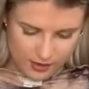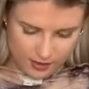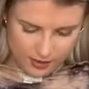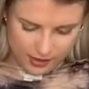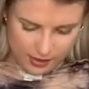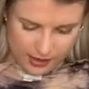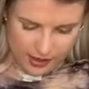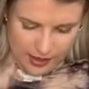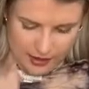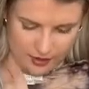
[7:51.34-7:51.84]

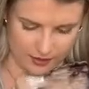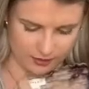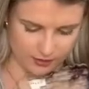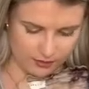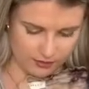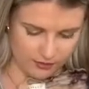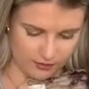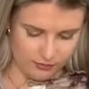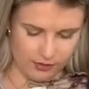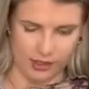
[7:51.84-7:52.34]
yeah
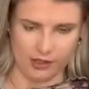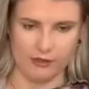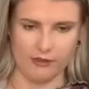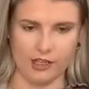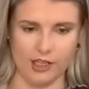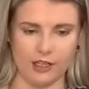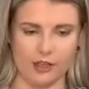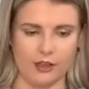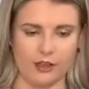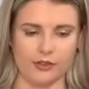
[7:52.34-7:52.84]
really
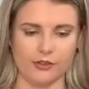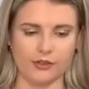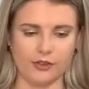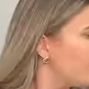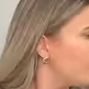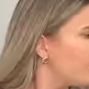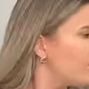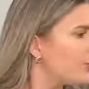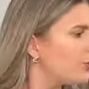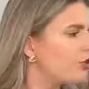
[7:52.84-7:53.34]
really love
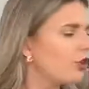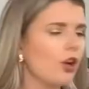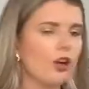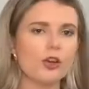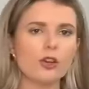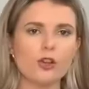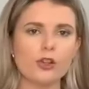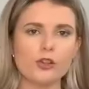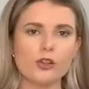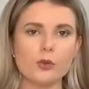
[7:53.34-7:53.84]
the
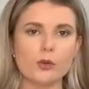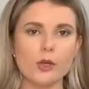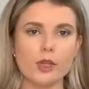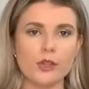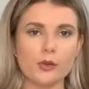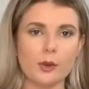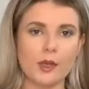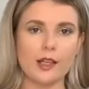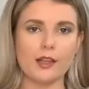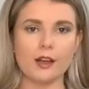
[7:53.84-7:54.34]
joggers were
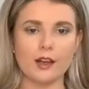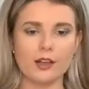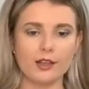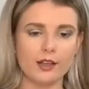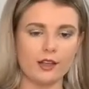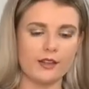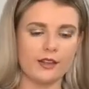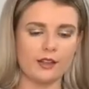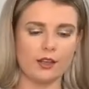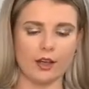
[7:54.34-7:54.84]

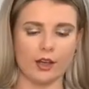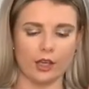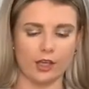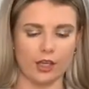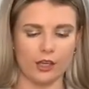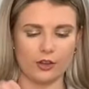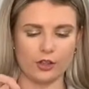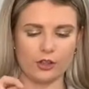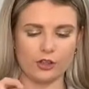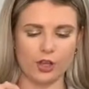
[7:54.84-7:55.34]
29.99 and
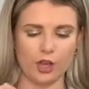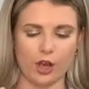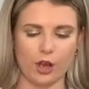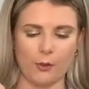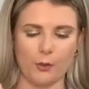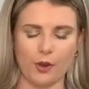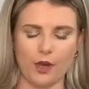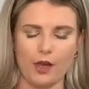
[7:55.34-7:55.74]
the top I